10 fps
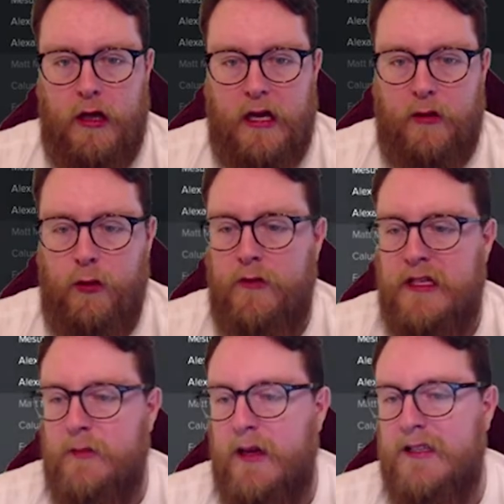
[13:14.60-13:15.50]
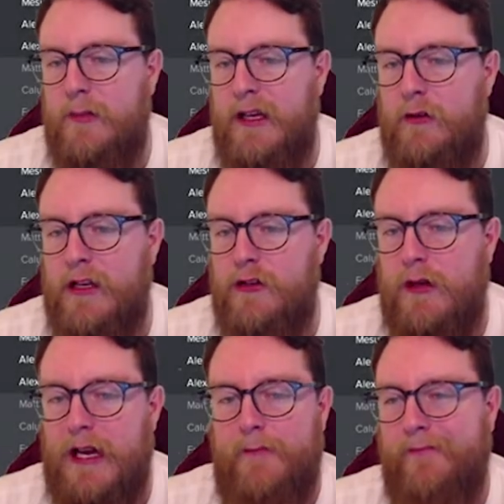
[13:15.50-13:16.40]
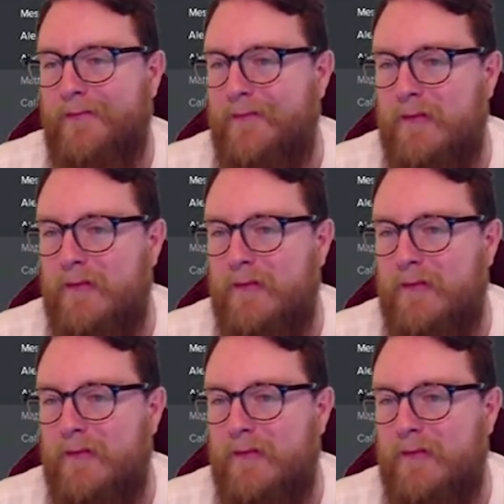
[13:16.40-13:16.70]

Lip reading: Ignore the recent plays and play your natural game.